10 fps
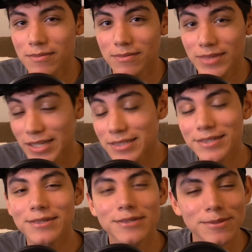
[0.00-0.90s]
That's
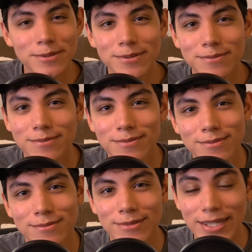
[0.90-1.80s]
enjoyable
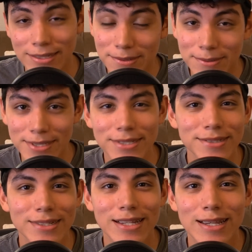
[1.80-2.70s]
when I do it with her.
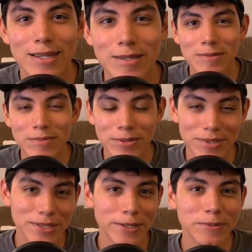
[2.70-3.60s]
But when
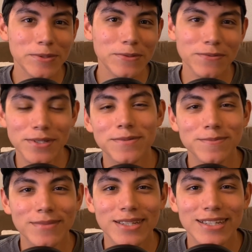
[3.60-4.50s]
it comes to film,
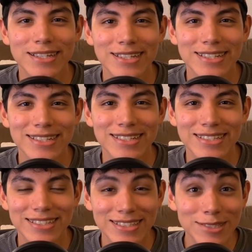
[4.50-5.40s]

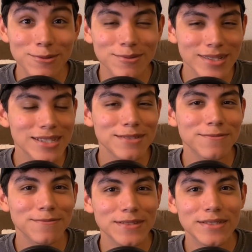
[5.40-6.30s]
you really
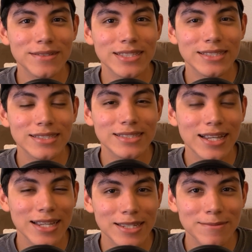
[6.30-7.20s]
feel that the
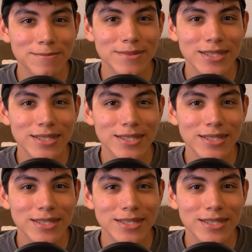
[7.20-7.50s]
time